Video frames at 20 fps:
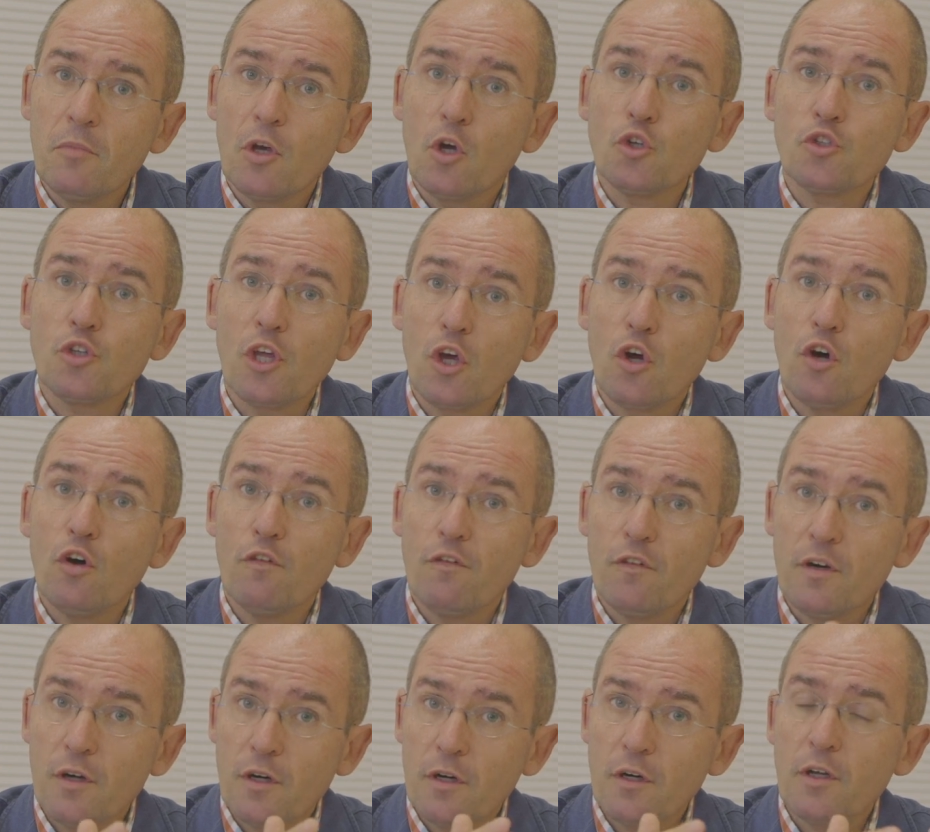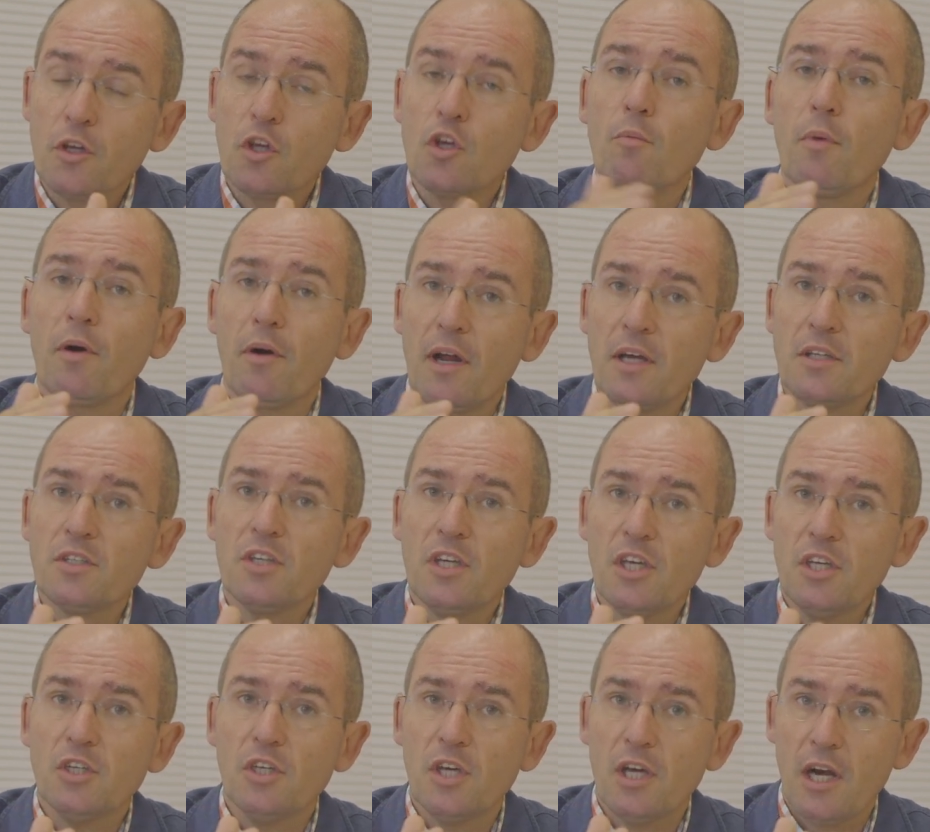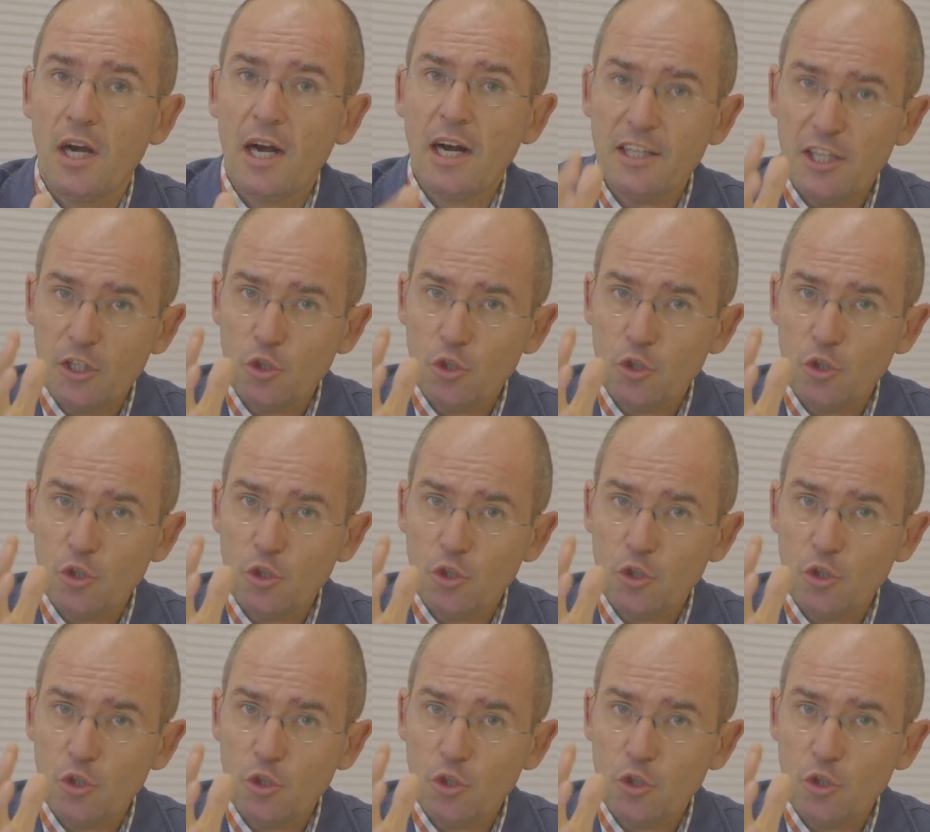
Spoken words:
because they cover human rights in general,